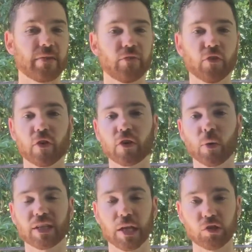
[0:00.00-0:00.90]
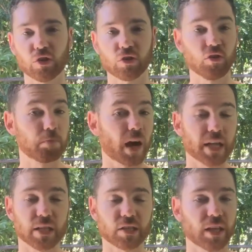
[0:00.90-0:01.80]
Even if you've got no intention to
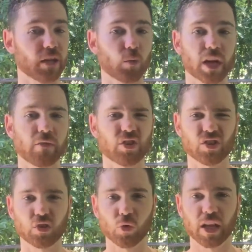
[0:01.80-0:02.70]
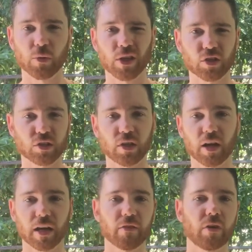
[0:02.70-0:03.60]
buy this thing, whatever, just do it anyway, just to
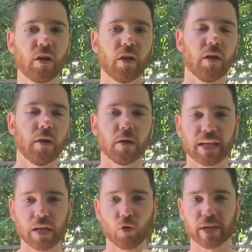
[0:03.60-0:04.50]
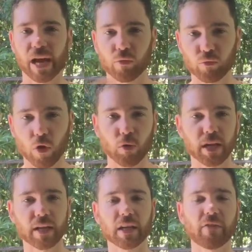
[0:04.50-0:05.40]
kind of get your account
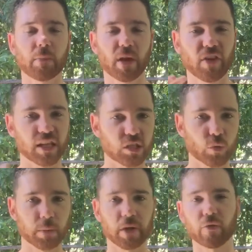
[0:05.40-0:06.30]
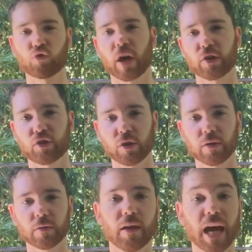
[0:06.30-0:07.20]
rolling, give it a bit of history, a bit of
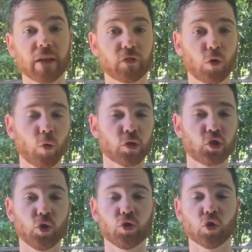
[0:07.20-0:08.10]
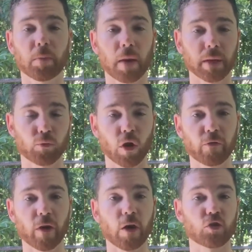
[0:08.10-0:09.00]
traction. And of course, use your public
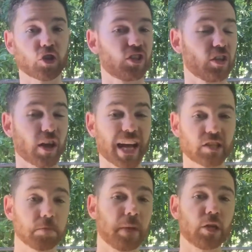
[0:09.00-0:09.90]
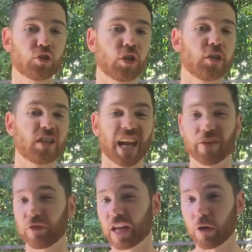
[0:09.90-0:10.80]
profile, just, you know, add some pictures
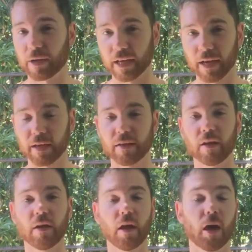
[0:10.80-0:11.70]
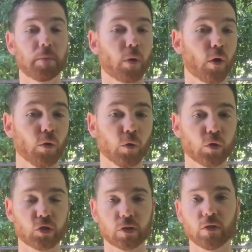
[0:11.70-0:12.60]
every now and again, a
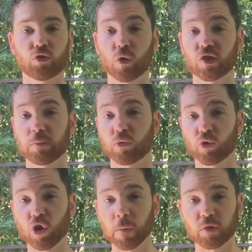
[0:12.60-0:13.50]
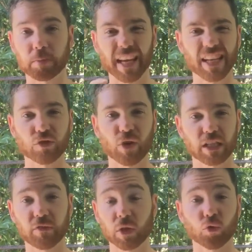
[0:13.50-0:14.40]
post, join some groups, be
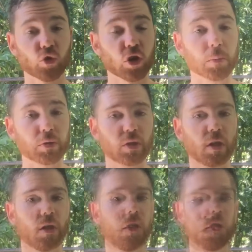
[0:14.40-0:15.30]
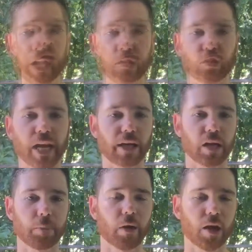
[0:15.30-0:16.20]
interactive in the groups. So yeah, just act
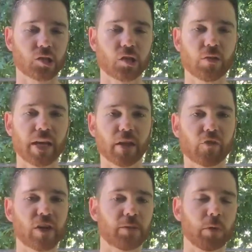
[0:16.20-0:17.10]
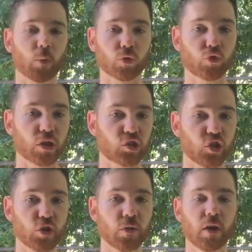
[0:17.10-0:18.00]
like a person, and then Facebook will
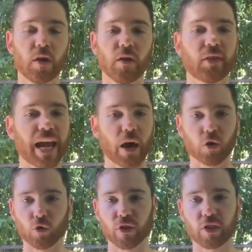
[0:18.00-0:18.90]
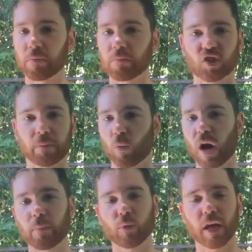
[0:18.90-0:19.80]
trust you. The algorithm, something will
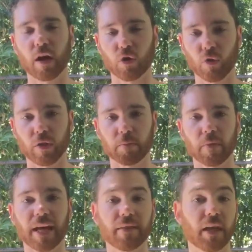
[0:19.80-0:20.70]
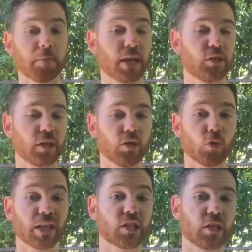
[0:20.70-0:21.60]
happen with the algorithm, and then basically
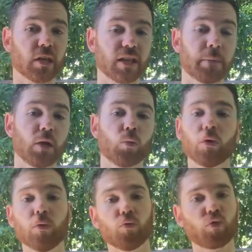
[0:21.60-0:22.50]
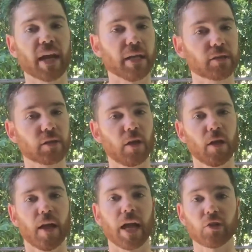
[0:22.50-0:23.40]
your listing limit will raise.
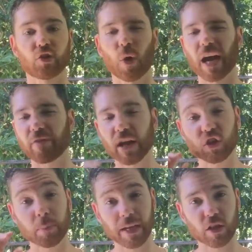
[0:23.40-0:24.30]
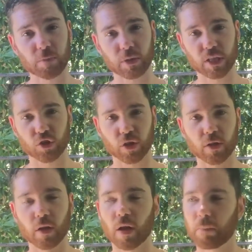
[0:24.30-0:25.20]
And so I haven't actually been in this
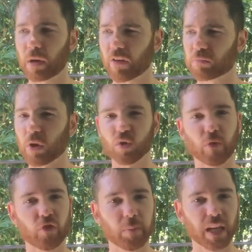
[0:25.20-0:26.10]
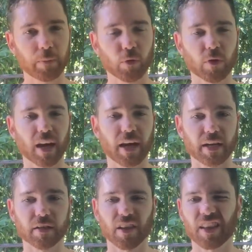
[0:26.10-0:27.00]
position, but I've spoken to a few people,
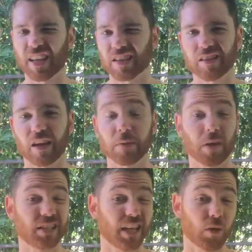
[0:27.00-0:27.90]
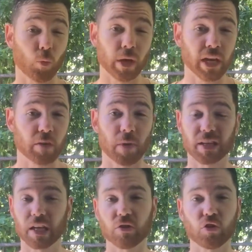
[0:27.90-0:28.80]
and I think it's like, it might take a week,
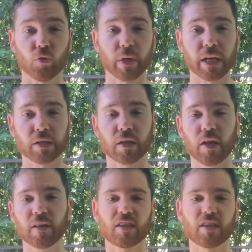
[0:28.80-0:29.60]
might take 2 weeks.